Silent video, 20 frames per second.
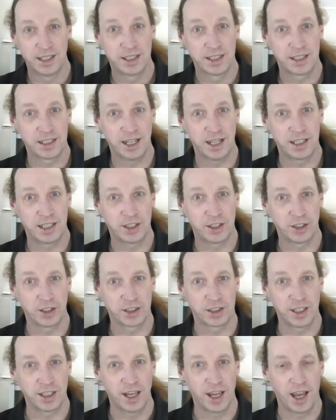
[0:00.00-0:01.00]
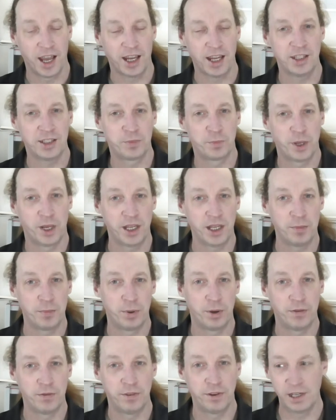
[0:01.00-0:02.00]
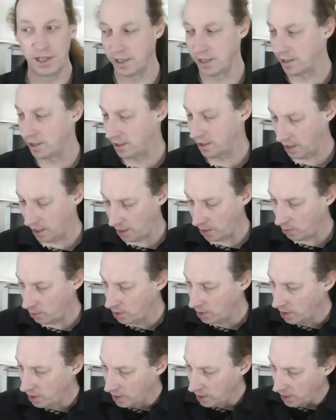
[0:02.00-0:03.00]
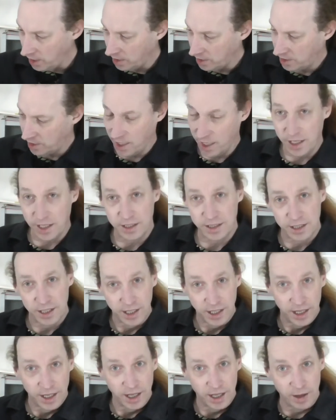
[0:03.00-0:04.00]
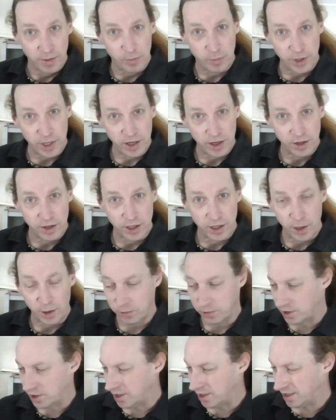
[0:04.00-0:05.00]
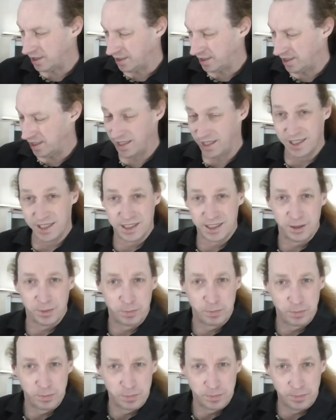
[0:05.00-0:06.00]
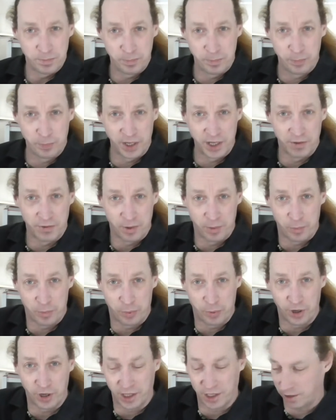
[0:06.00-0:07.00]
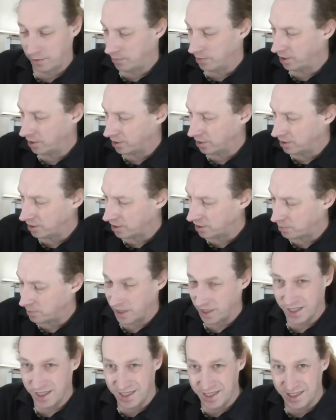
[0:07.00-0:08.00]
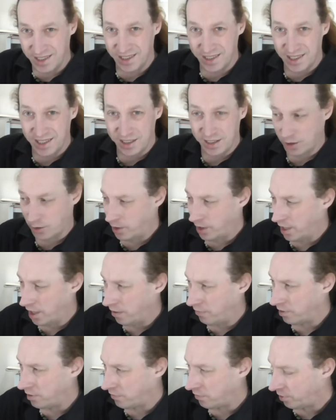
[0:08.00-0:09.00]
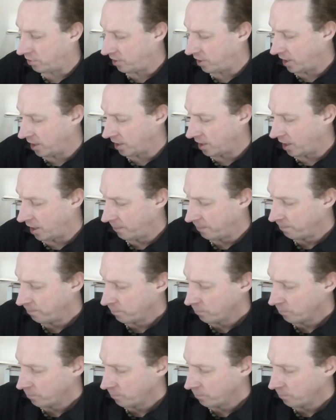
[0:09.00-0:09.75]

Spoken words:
slightly dusty HP Pavilion. Now it is a bit on the old side and it's a bit of a brick. My goodness me, that's quite heavy for a,